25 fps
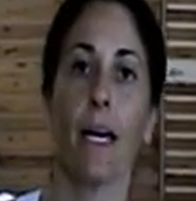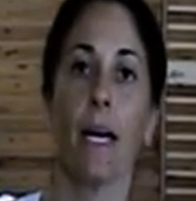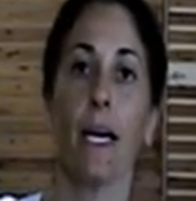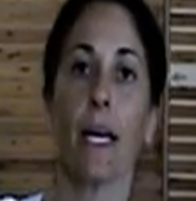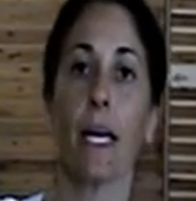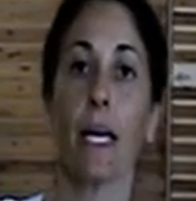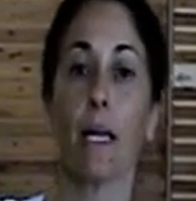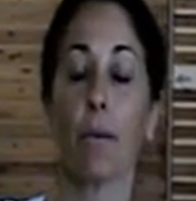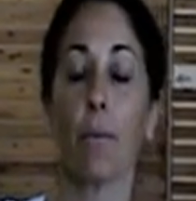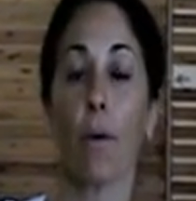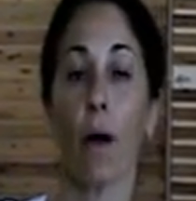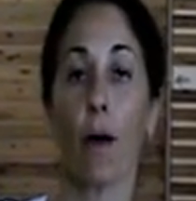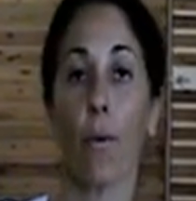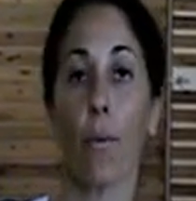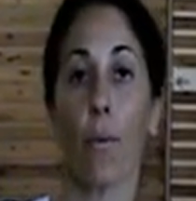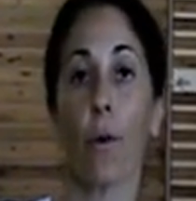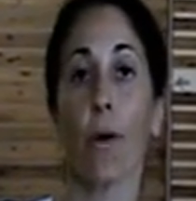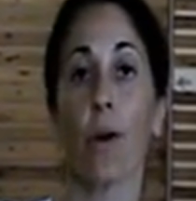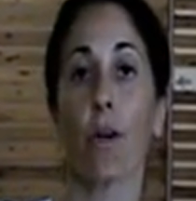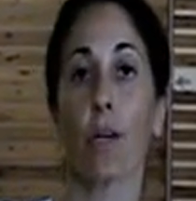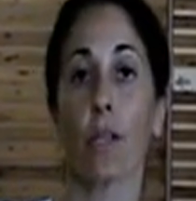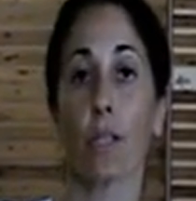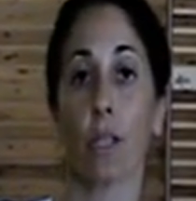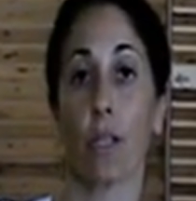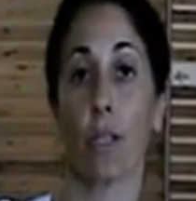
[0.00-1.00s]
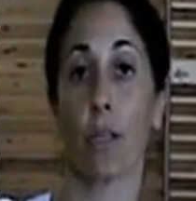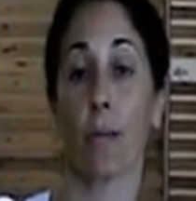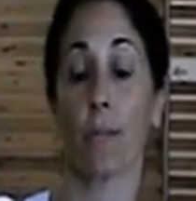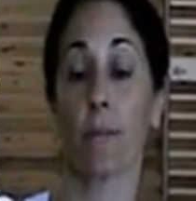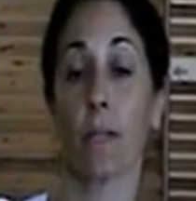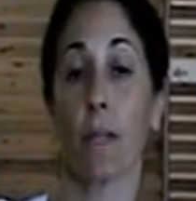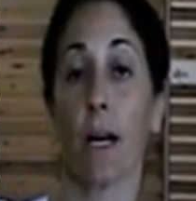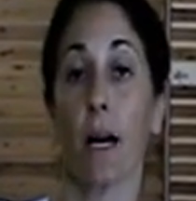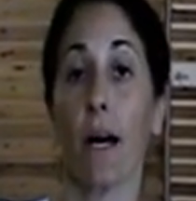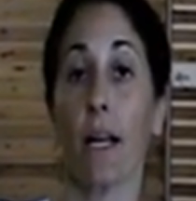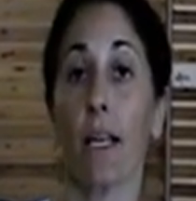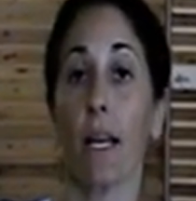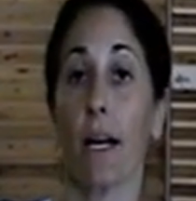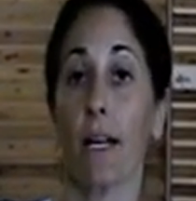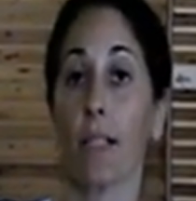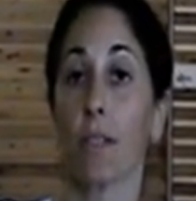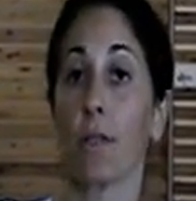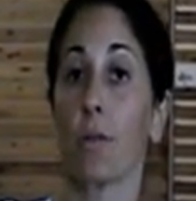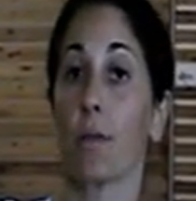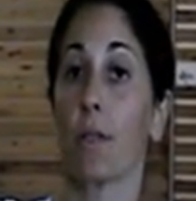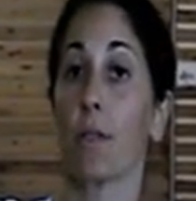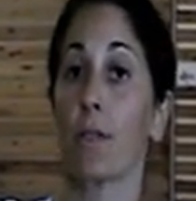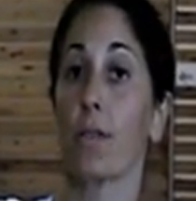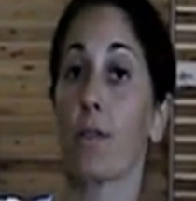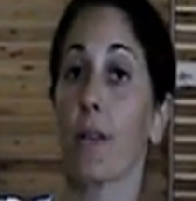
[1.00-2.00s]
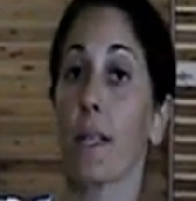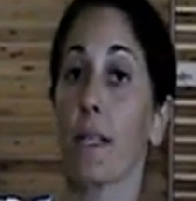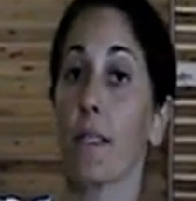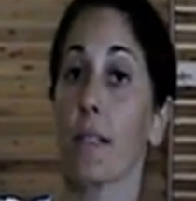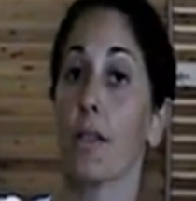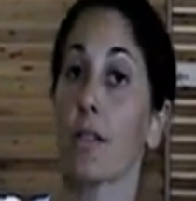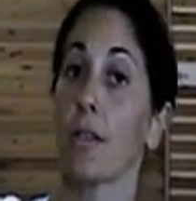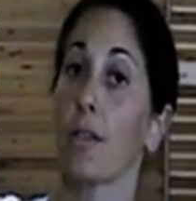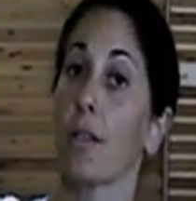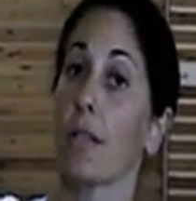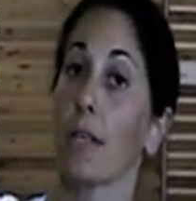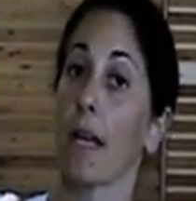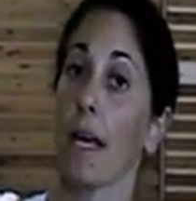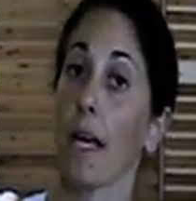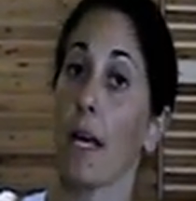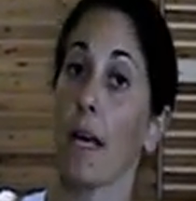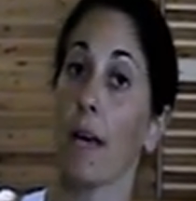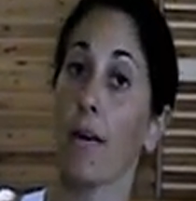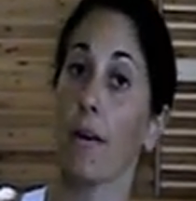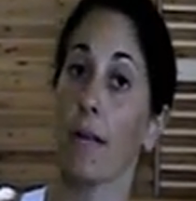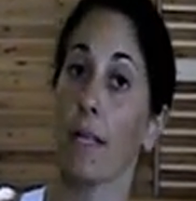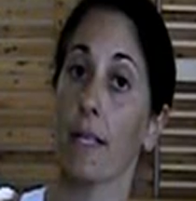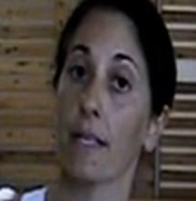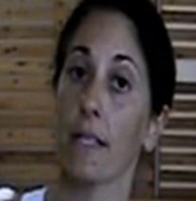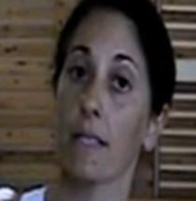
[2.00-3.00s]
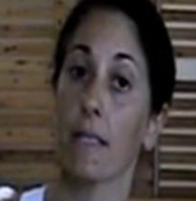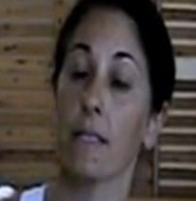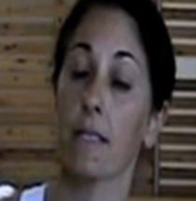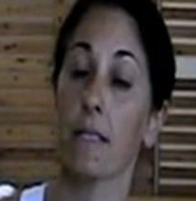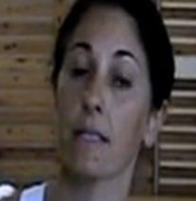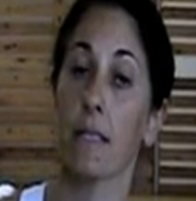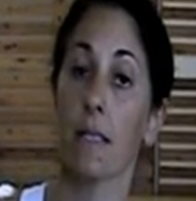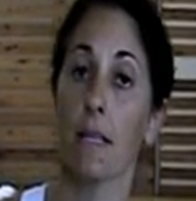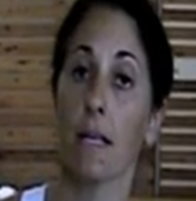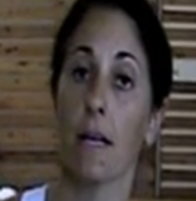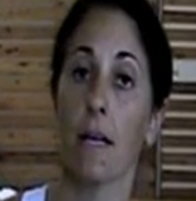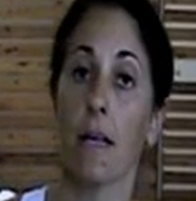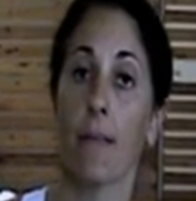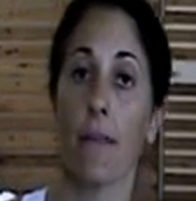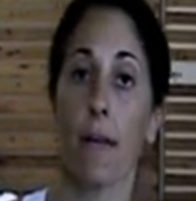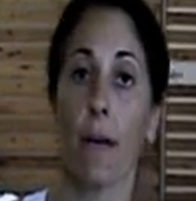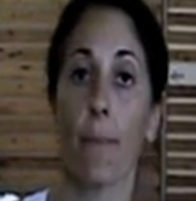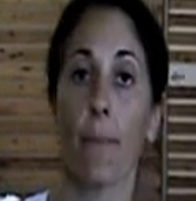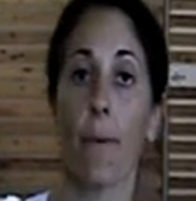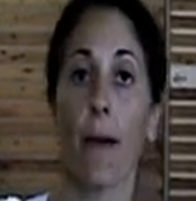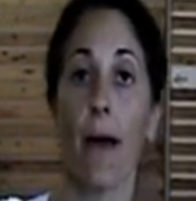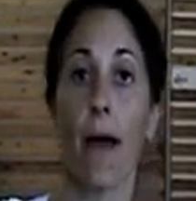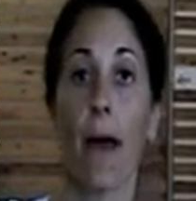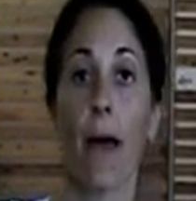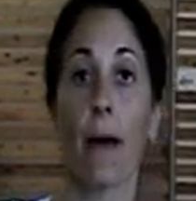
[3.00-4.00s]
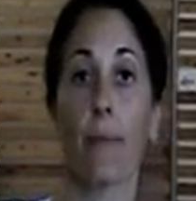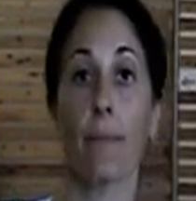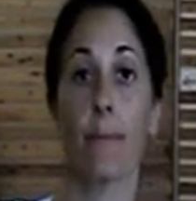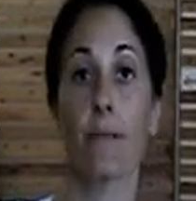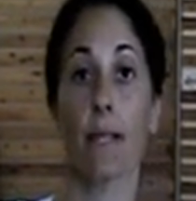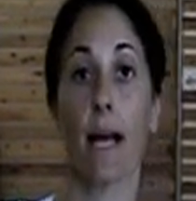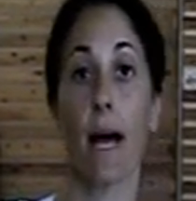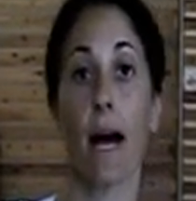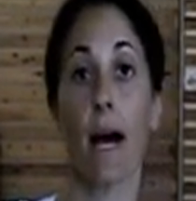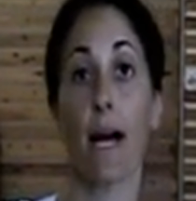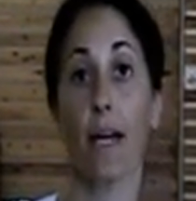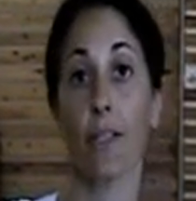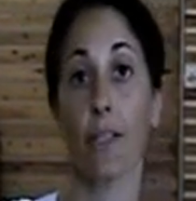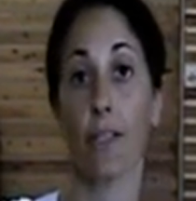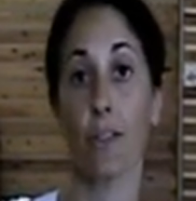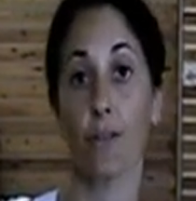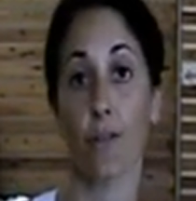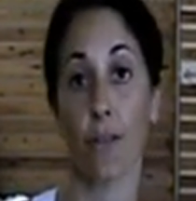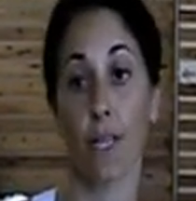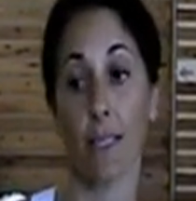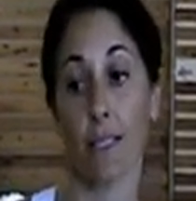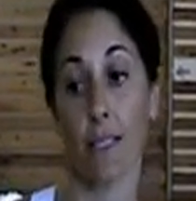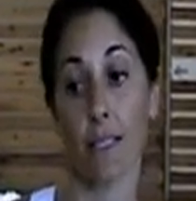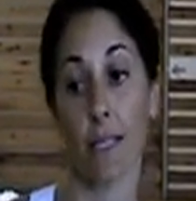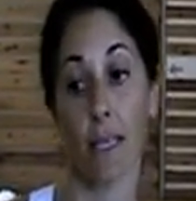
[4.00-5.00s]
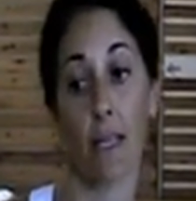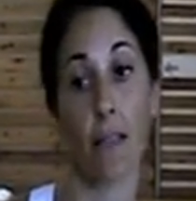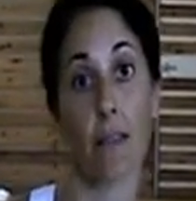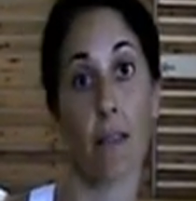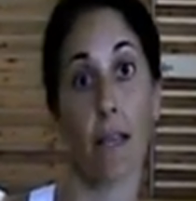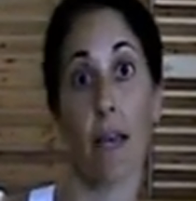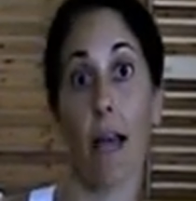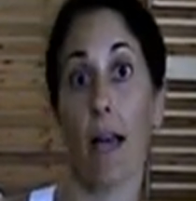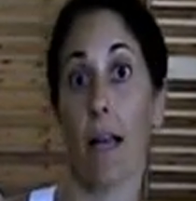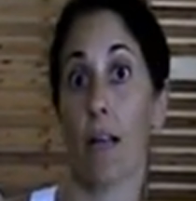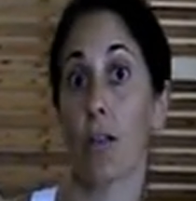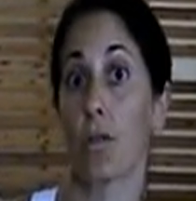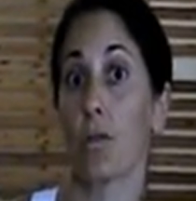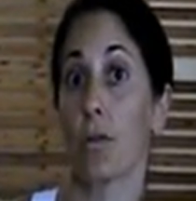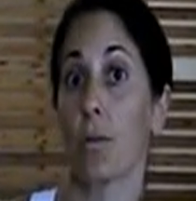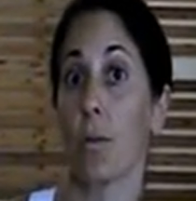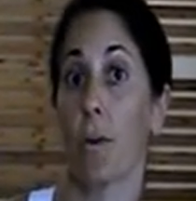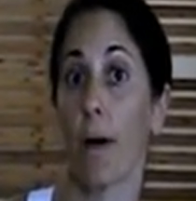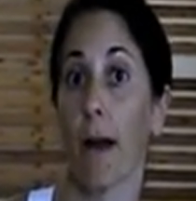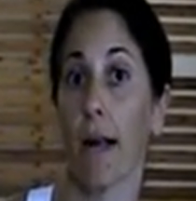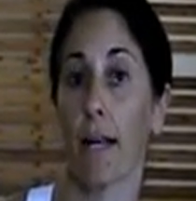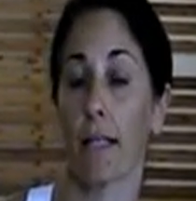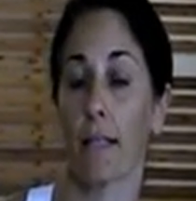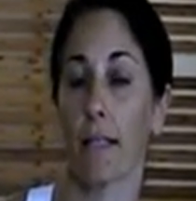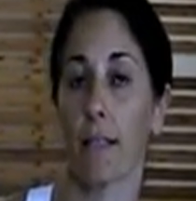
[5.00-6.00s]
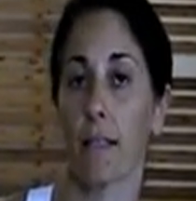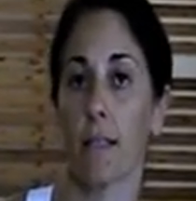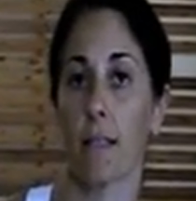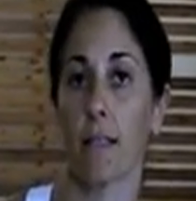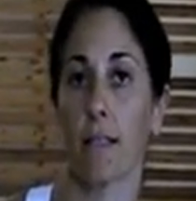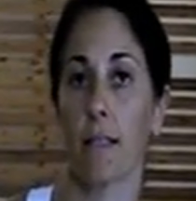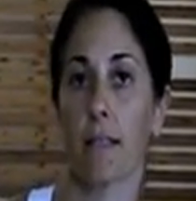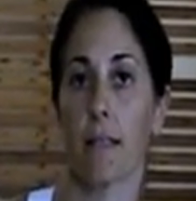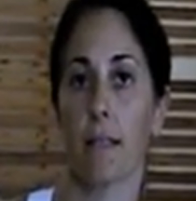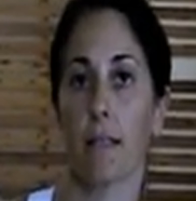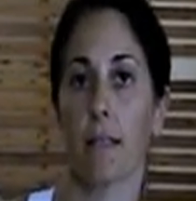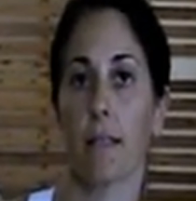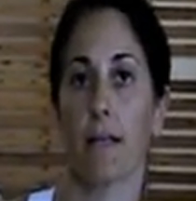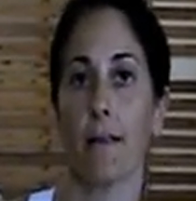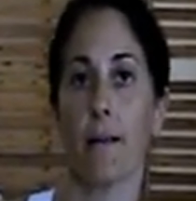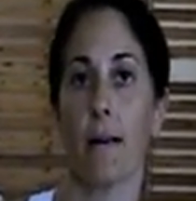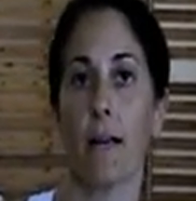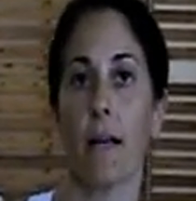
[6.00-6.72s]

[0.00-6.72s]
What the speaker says: In my workshops, I like to address certain areas that perhaps aren't addressed in the actual practice.